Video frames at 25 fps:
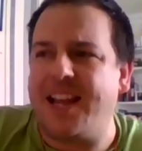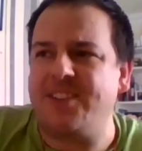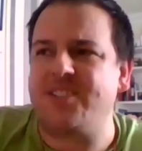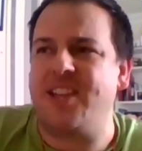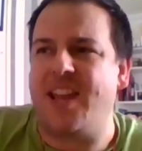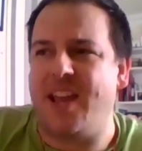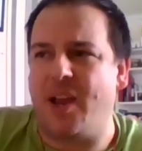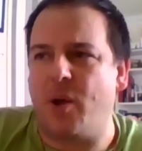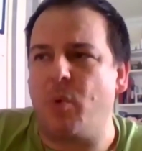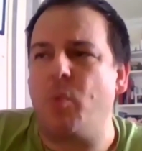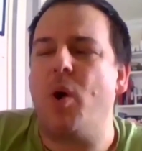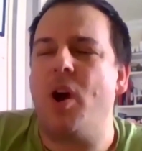
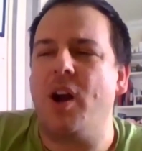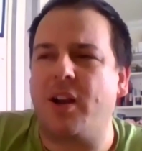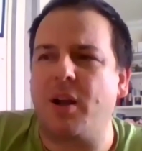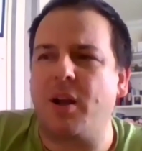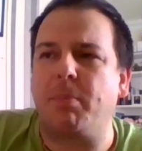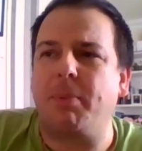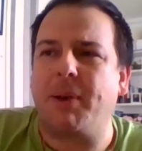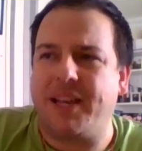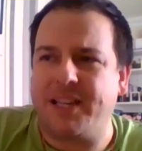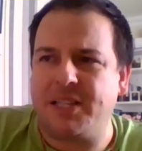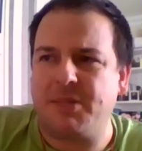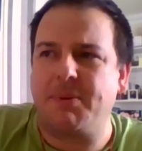classic
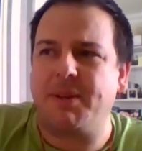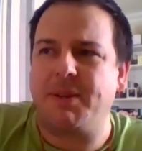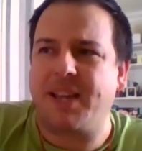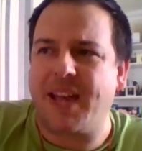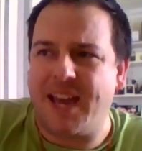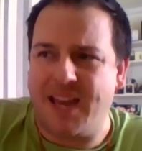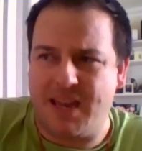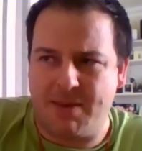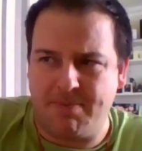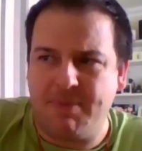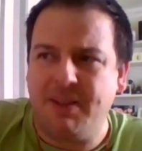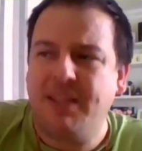worker
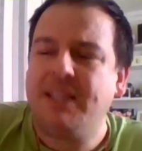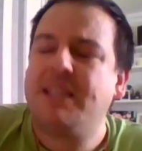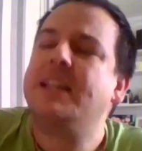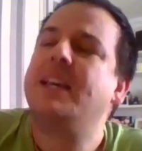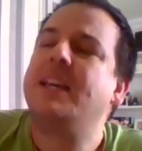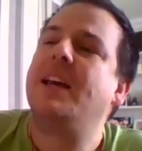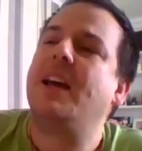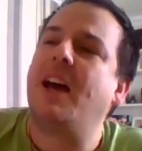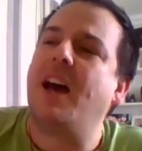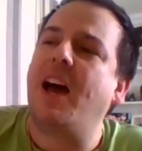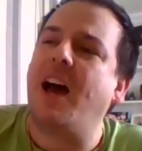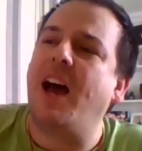placement game.
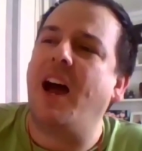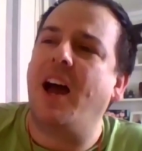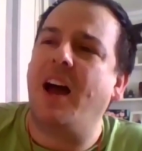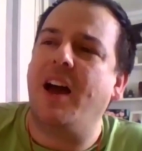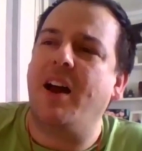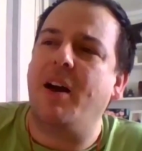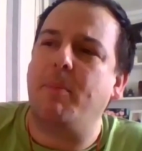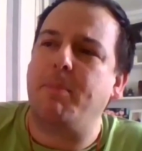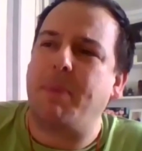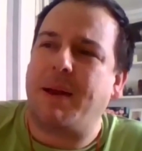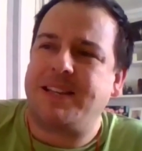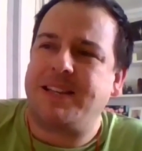
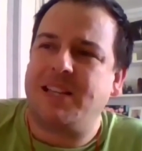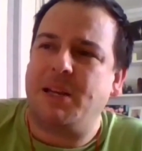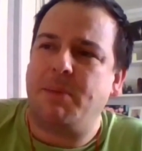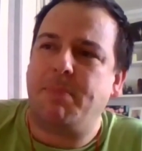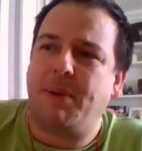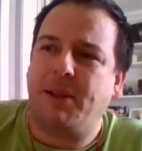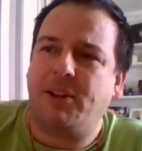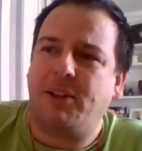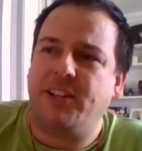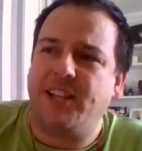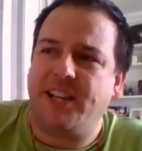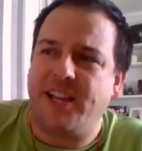
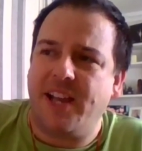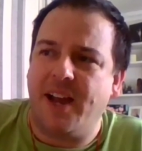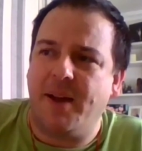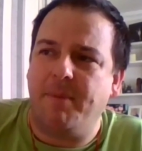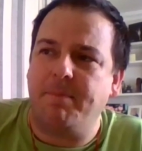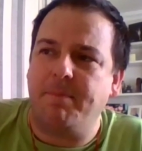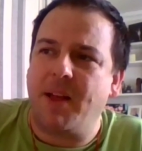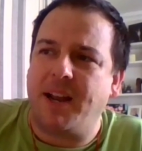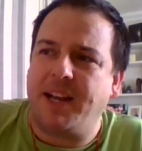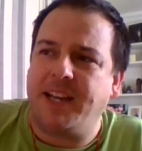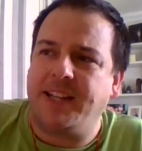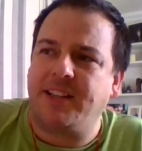Basically
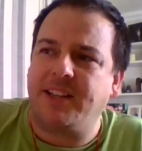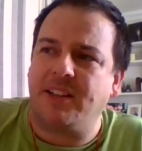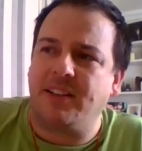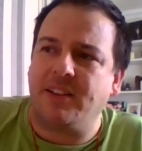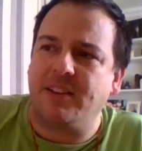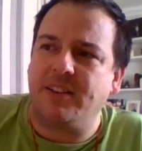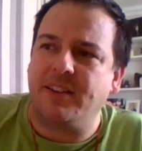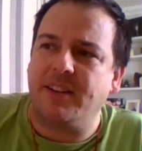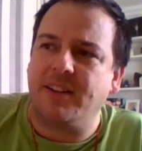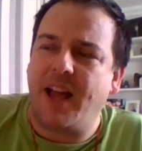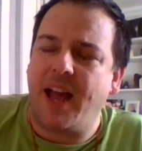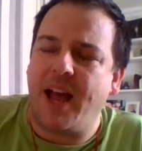building a
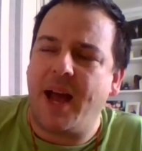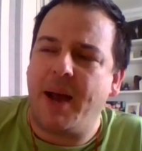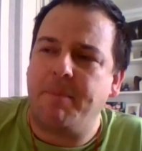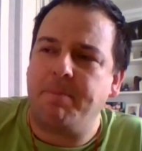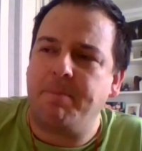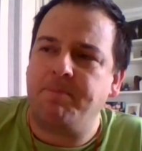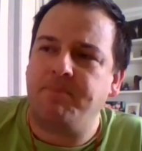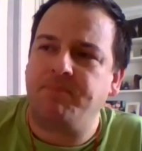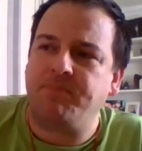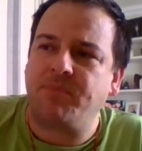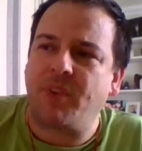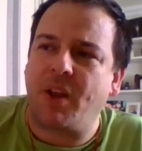little
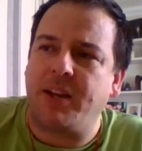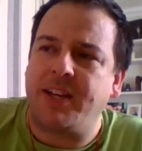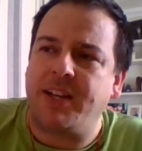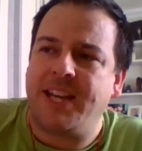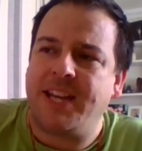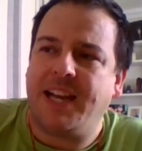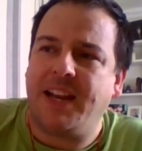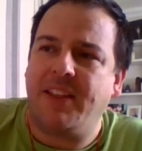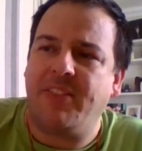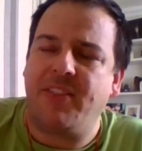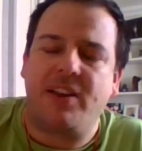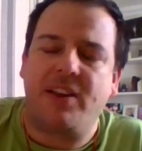
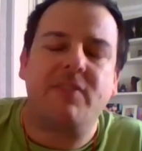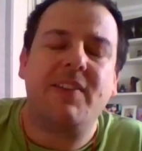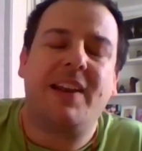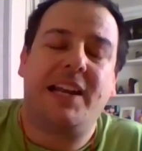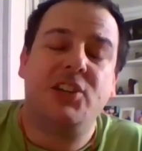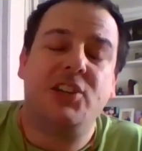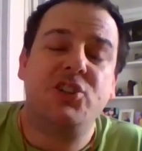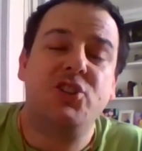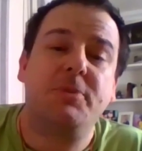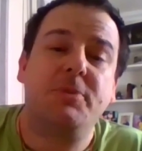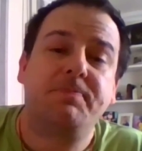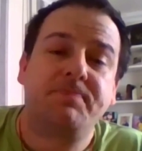Neolithic
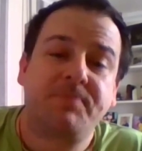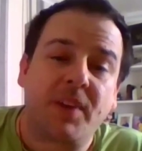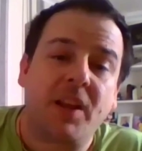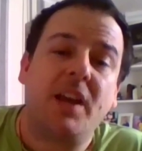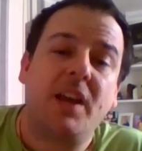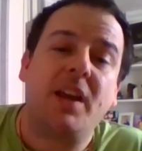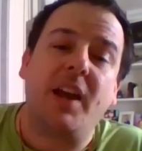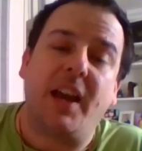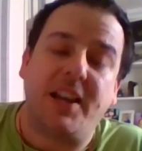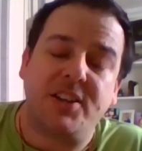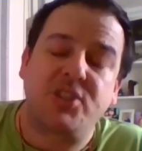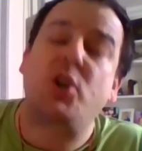village.
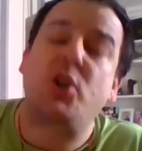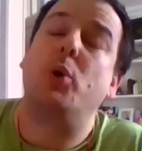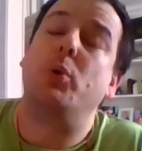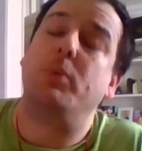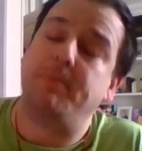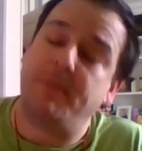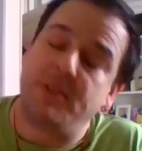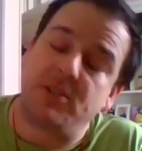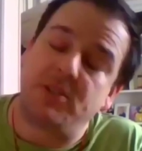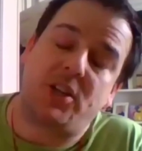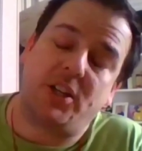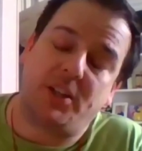It's
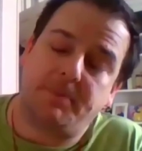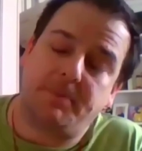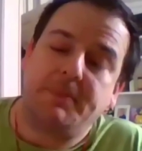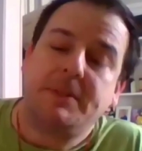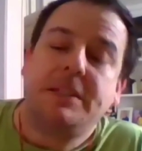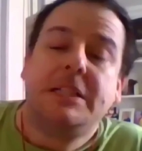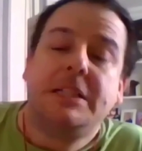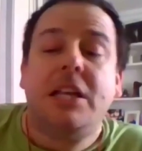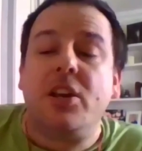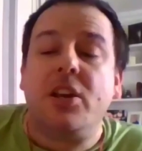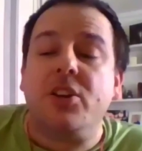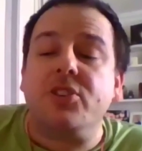cool. It's
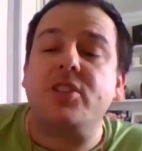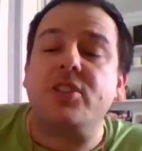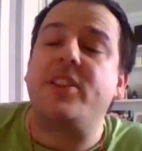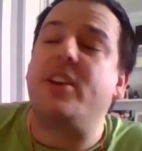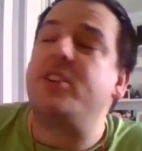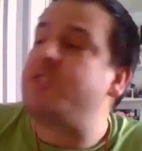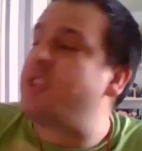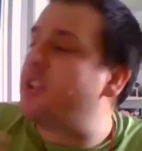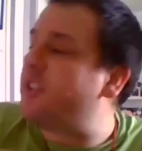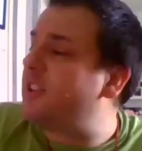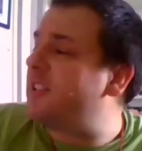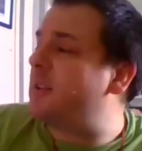good.
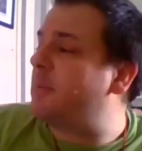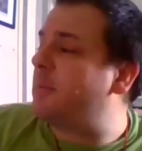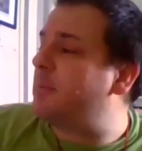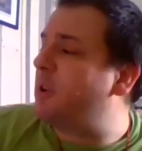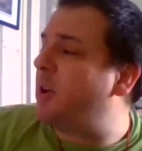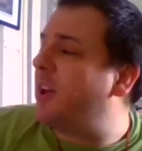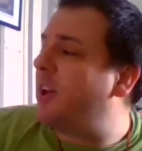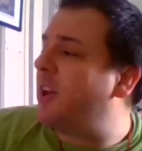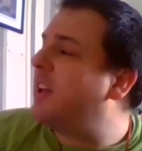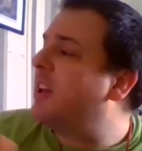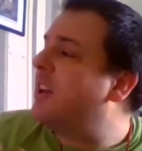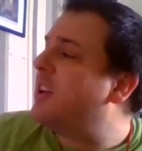So those are the
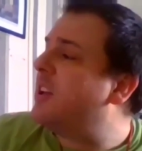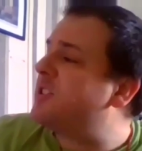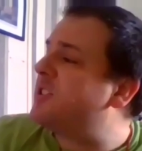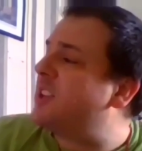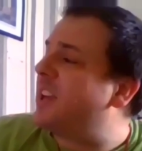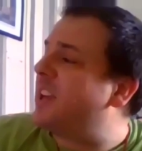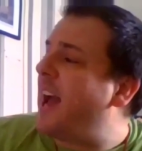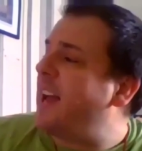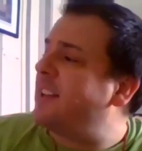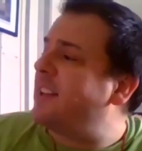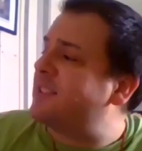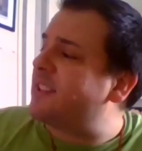things I'm doing.
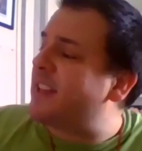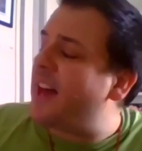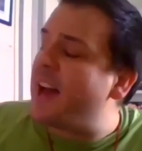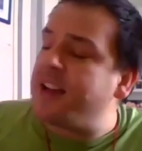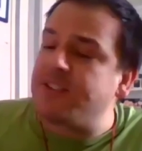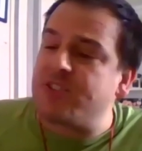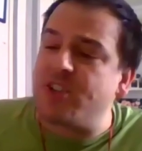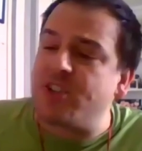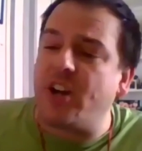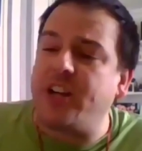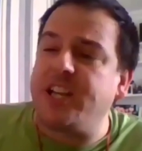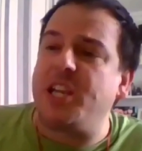So yeah, head
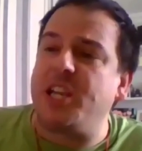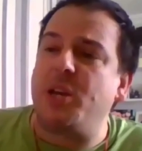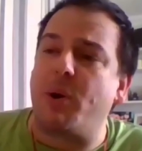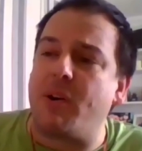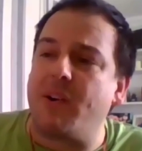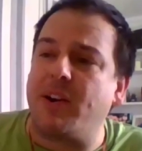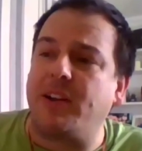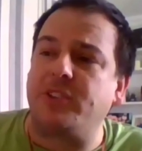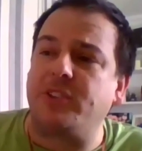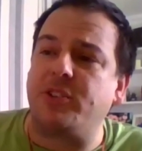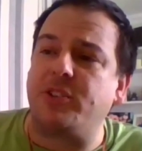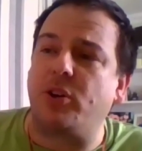to that,
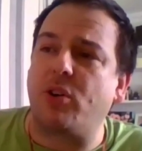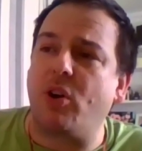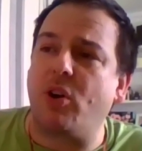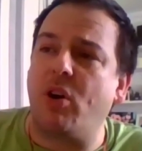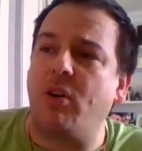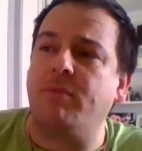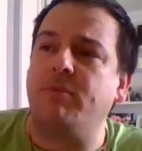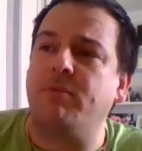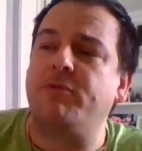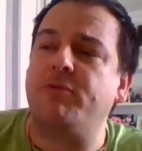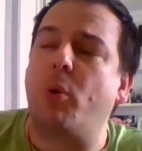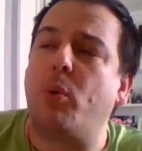
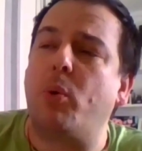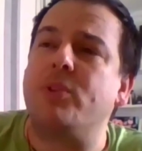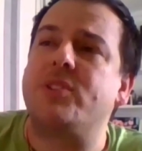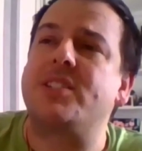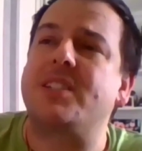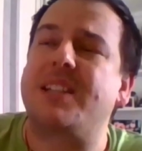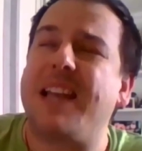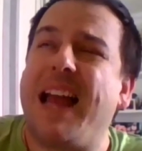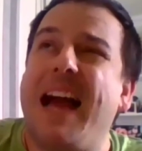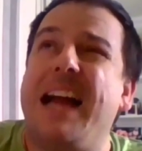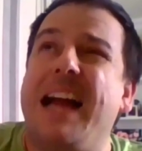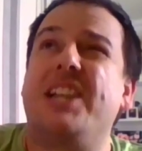
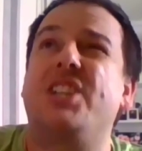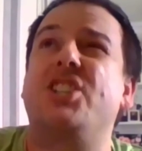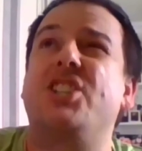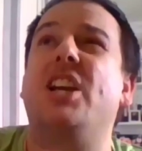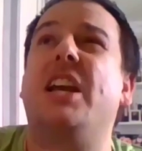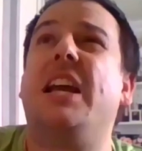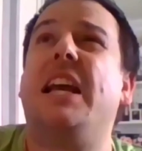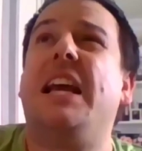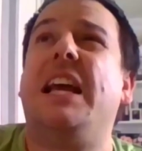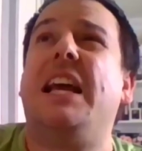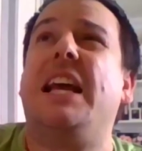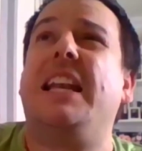
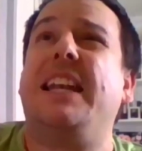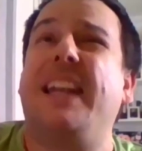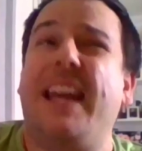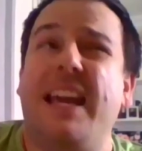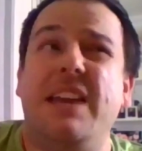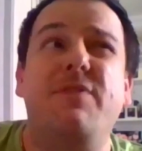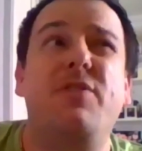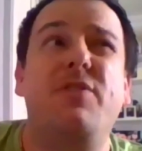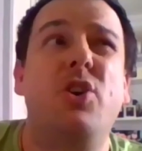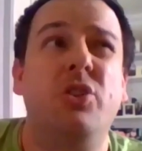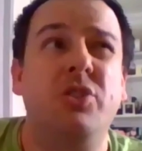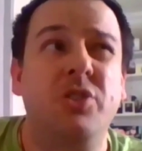
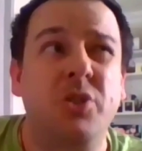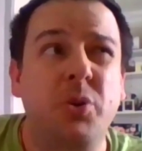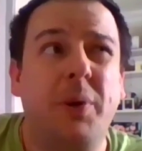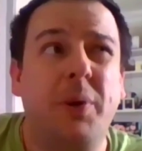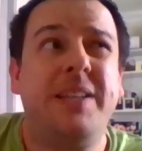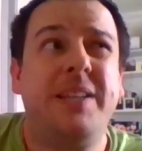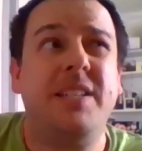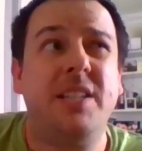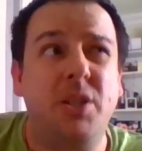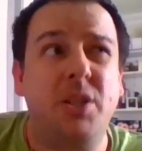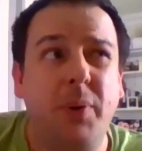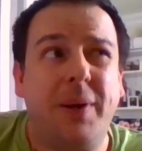
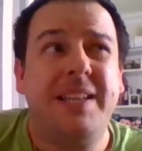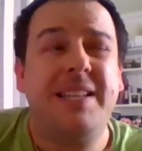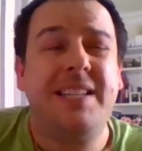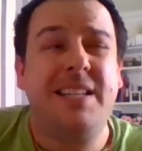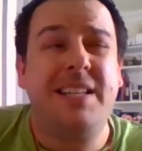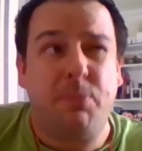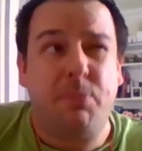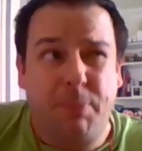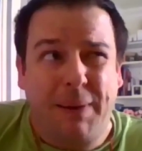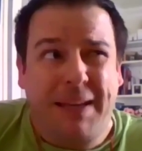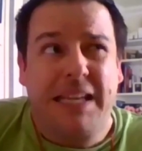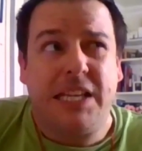tinyurl.com/Lavecon
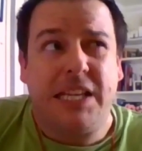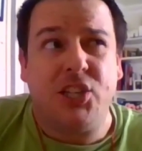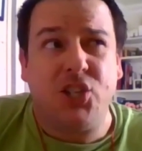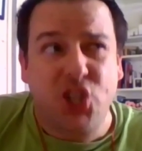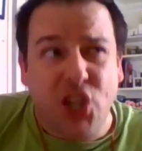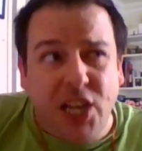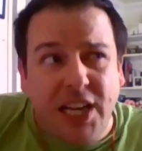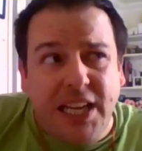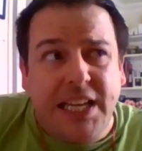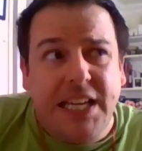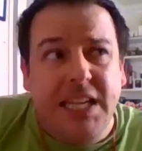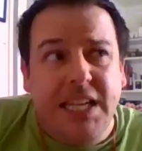
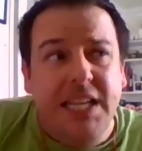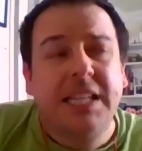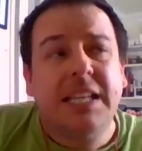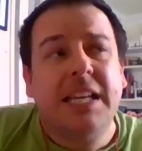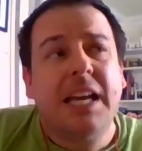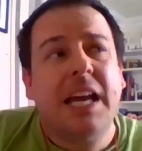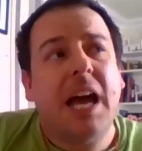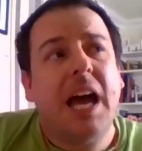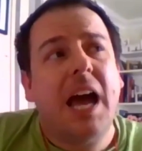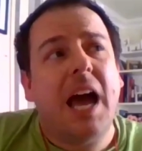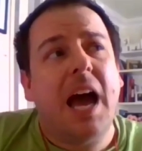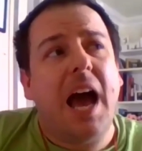2020BG.
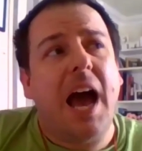